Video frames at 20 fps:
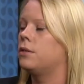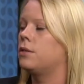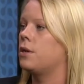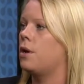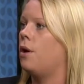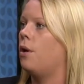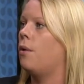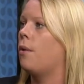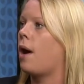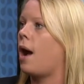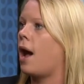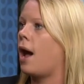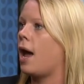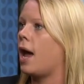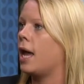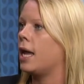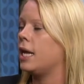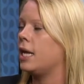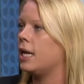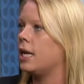So
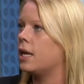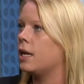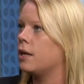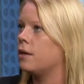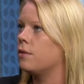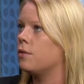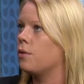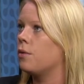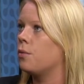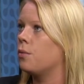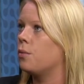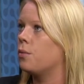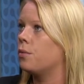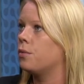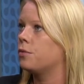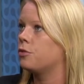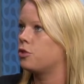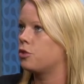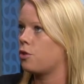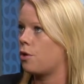I
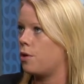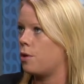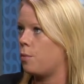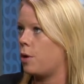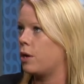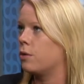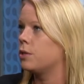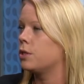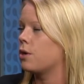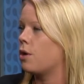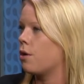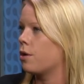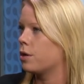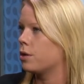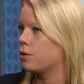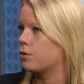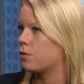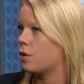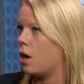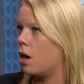went on to
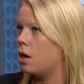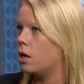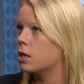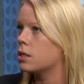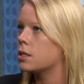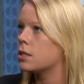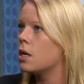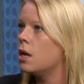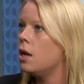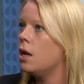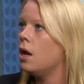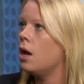harder drugs,